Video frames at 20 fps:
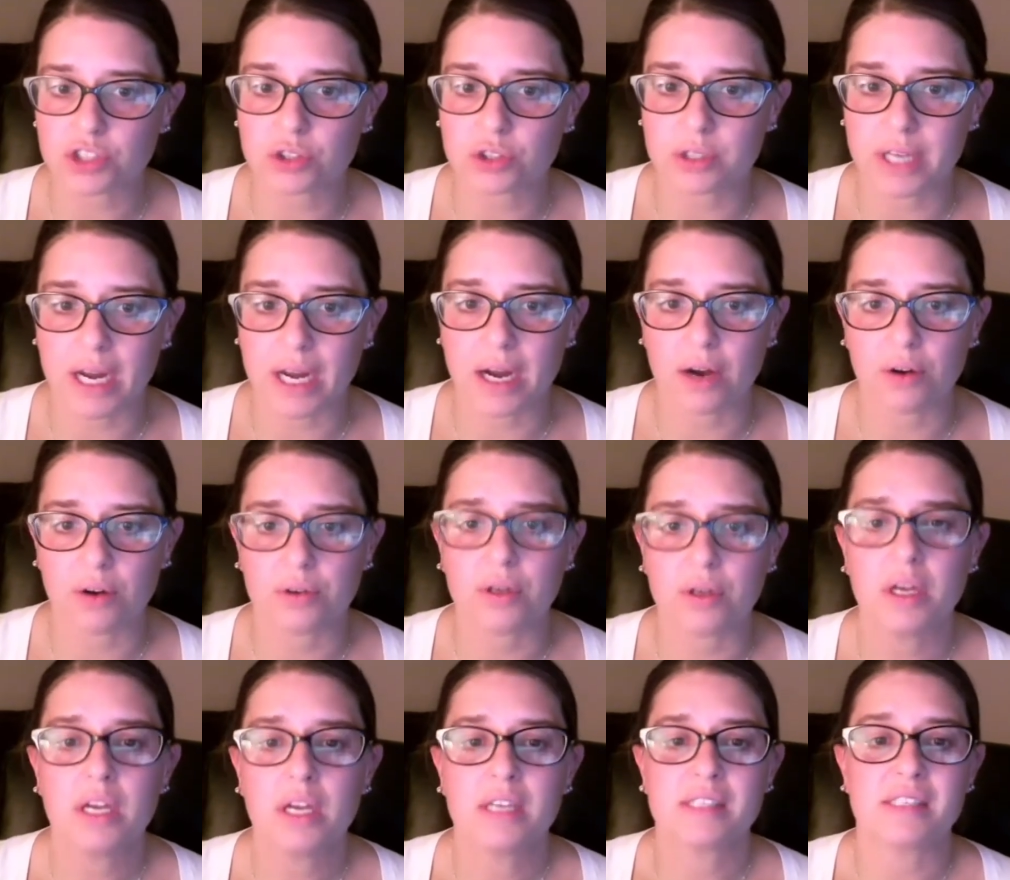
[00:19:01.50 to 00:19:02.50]
down,
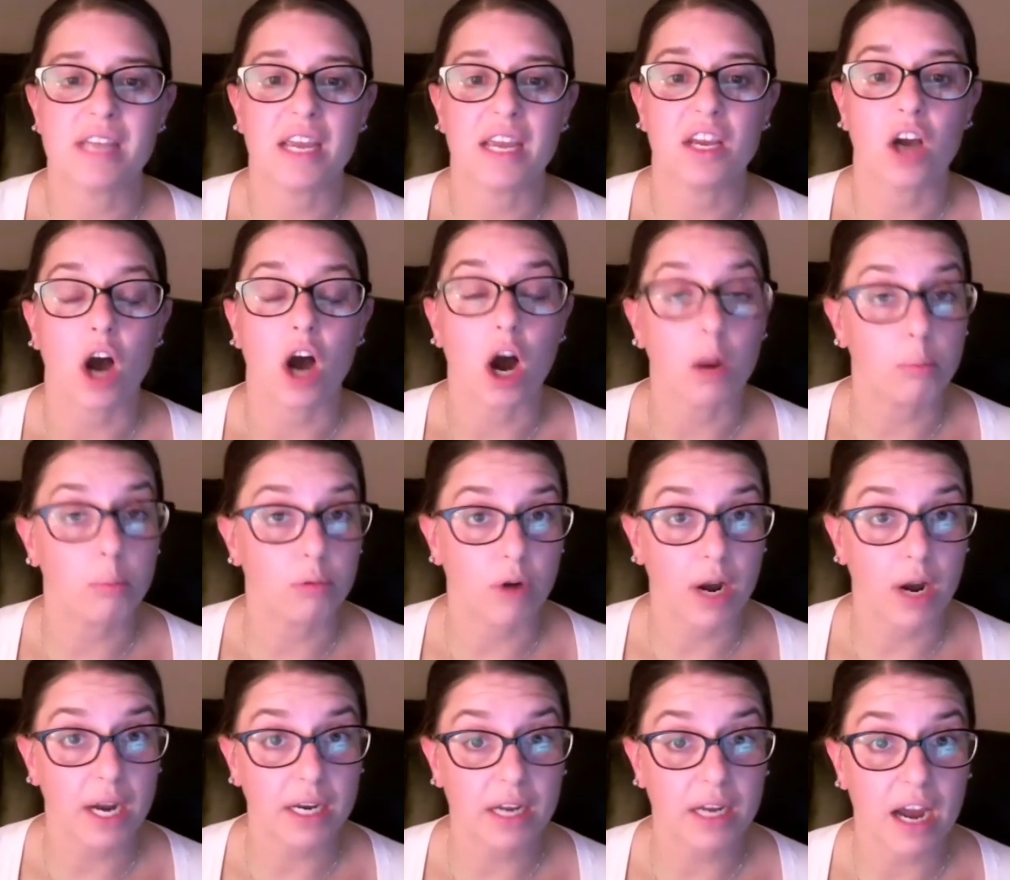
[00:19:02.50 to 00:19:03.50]
staying
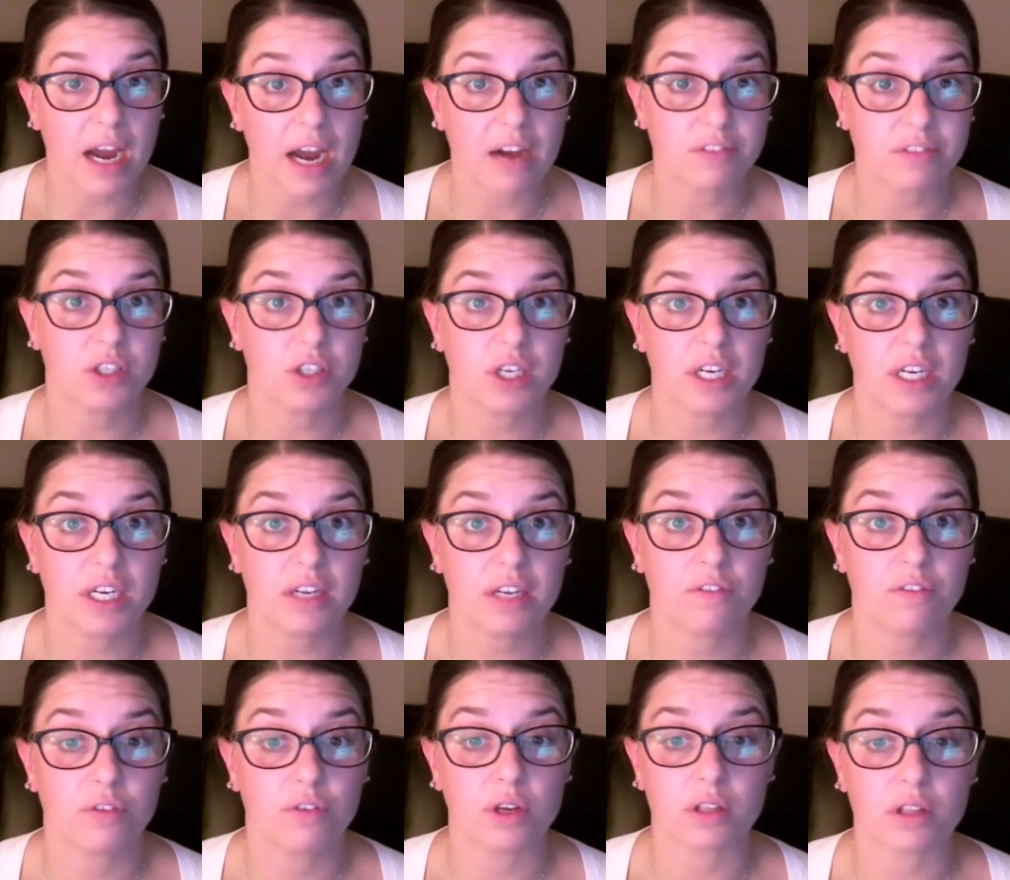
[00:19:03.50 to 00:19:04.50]
upright after eating
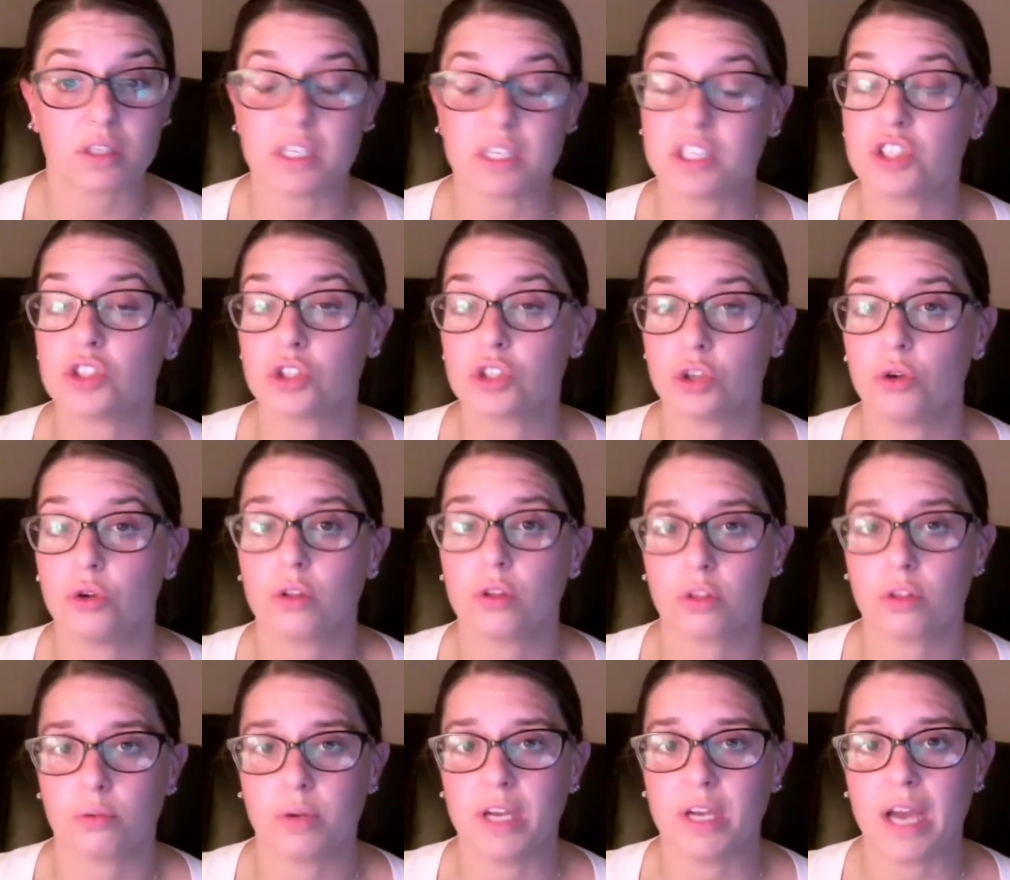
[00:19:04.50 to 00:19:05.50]
for at least 2 to
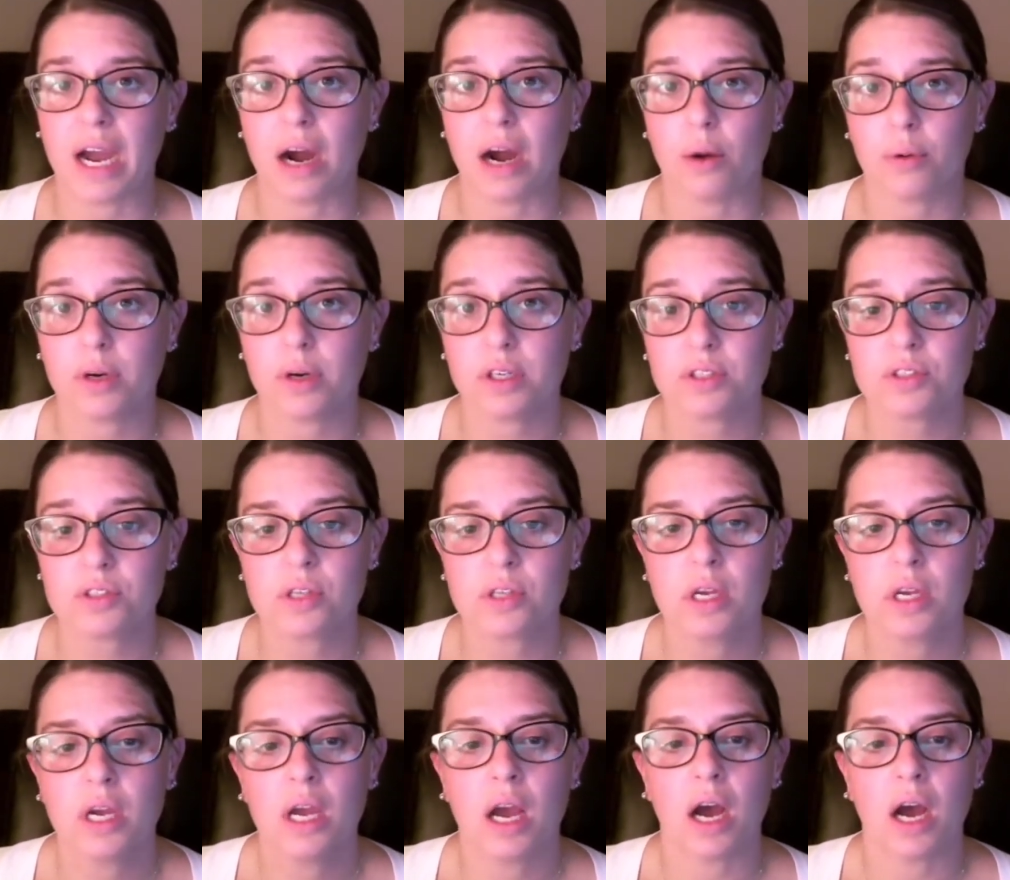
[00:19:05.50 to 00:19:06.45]
3 hours,